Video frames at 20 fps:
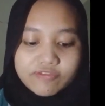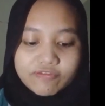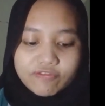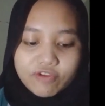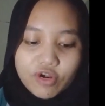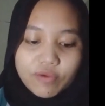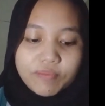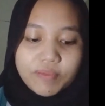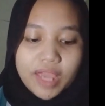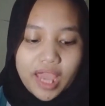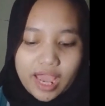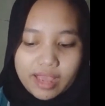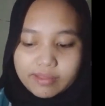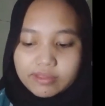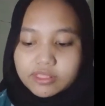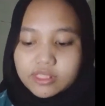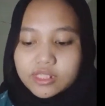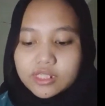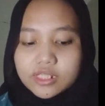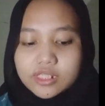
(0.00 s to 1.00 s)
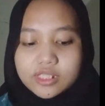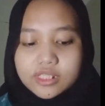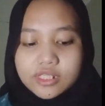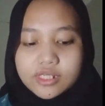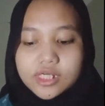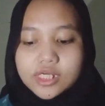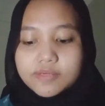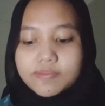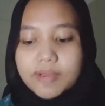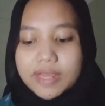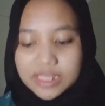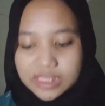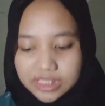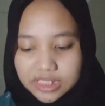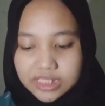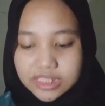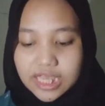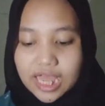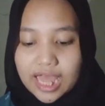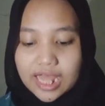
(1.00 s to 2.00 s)
from behind the
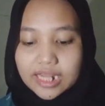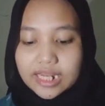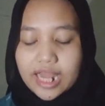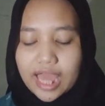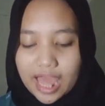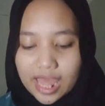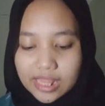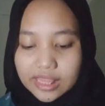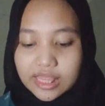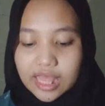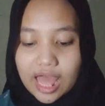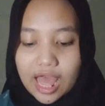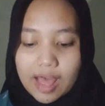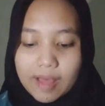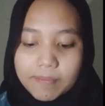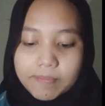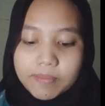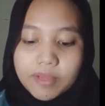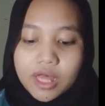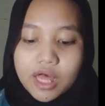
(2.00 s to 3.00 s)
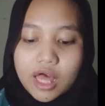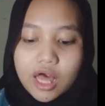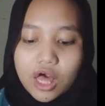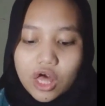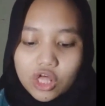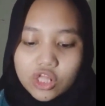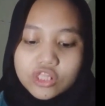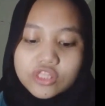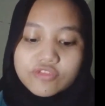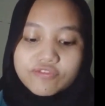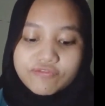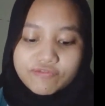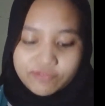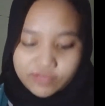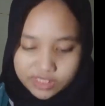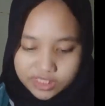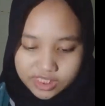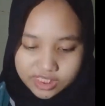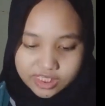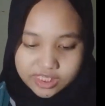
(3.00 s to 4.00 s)
bushes and ate up all the
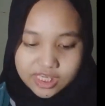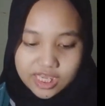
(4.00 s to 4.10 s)
fish.